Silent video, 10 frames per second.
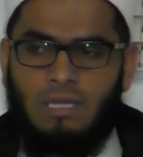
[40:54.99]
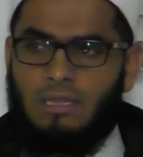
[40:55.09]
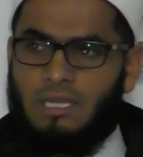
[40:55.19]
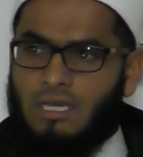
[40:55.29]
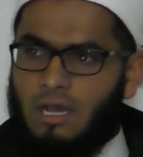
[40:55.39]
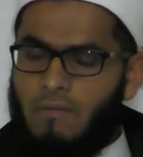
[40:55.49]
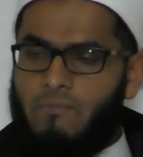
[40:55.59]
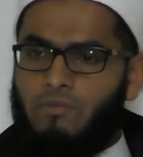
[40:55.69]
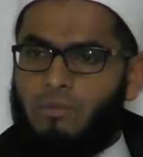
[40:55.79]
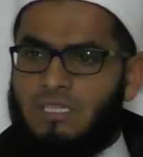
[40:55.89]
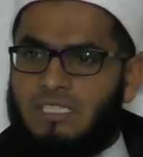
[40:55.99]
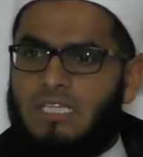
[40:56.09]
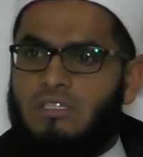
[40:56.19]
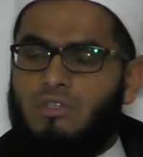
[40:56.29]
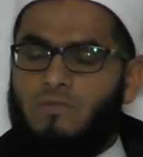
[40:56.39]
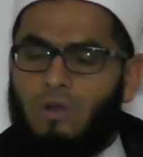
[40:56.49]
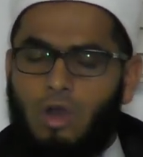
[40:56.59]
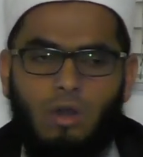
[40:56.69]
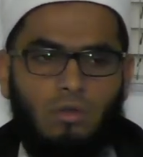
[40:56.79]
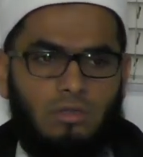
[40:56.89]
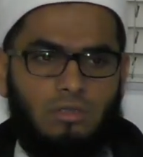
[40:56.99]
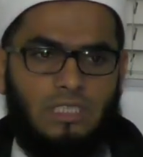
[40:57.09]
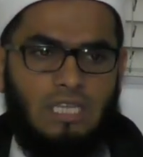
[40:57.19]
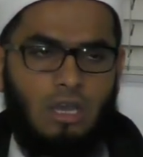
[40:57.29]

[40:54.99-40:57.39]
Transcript: that they come from a sense of hollowness